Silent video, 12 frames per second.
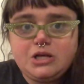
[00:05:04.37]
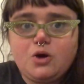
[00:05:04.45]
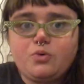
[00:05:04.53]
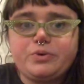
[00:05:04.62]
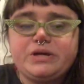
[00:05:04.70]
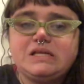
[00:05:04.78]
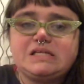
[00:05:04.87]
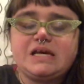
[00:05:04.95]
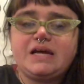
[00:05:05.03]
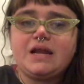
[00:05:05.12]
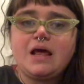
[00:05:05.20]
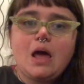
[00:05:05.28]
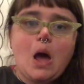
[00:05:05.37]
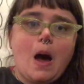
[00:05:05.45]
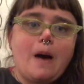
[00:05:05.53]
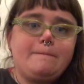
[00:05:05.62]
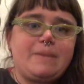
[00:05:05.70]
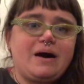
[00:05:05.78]
no reason
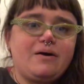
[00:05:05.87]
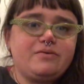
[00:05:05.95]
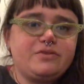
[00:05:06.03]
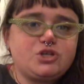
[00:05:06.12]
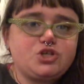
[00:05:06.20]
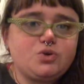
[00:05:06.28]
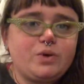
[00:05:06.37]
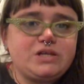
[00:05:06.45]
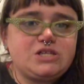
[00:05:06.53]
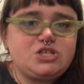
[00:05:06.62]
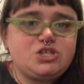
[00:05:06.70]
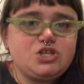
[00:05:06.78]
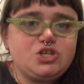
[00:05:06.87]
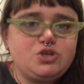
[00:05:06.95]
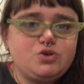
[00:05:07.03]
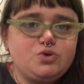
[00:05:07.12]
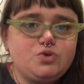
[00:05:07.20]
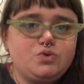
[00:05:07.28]
about the choice to
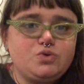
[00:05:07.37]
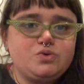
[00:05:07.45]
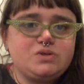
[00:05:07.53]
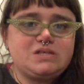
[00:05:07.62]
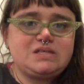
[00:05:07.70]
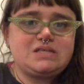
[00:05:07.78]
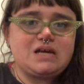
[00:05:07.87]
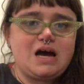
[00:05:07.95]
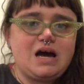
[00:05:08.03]
use